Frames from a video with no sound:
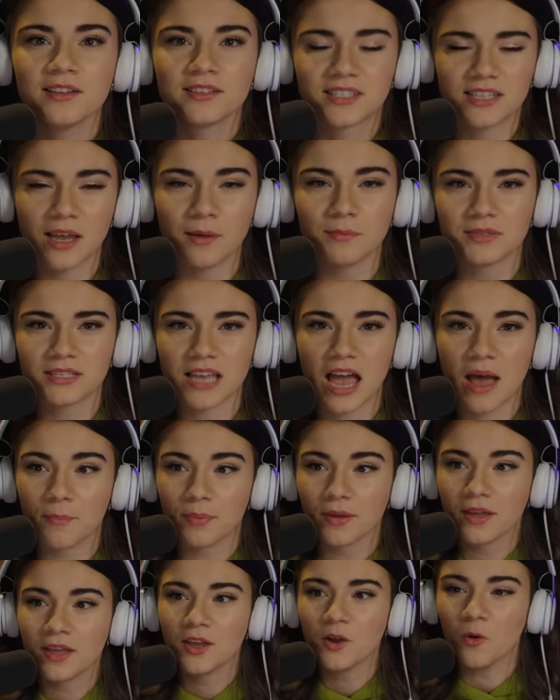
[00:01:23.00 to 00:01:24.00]
sums
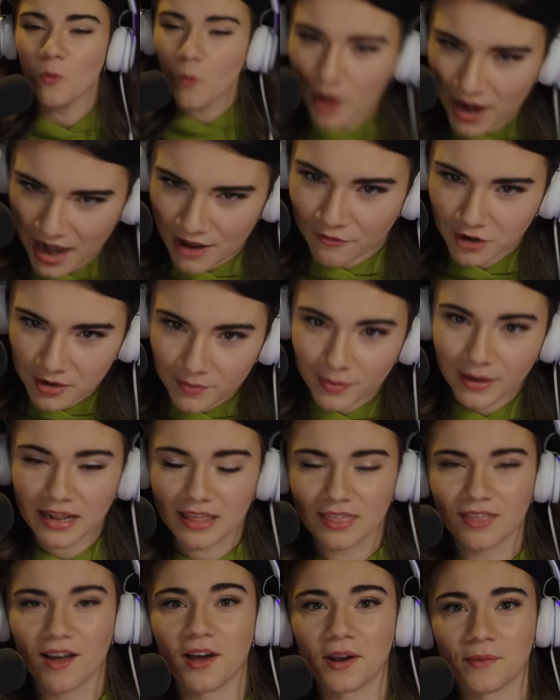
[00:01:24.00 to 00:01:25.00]
up what
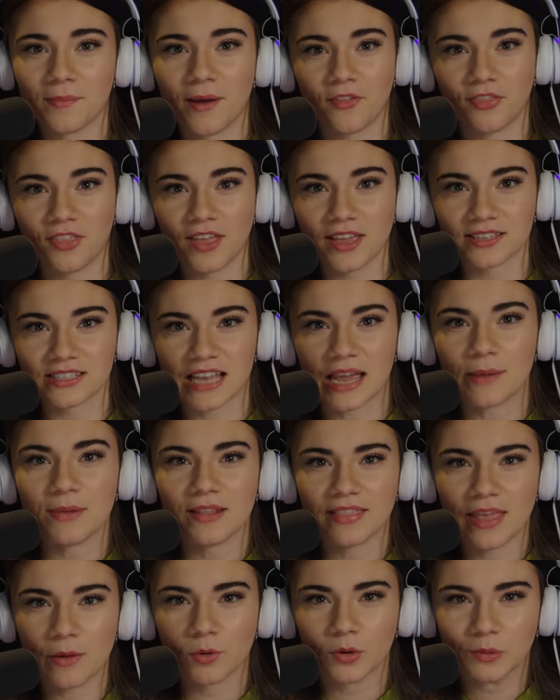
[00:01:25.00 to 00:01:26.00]
everybody thought about this. I mean, they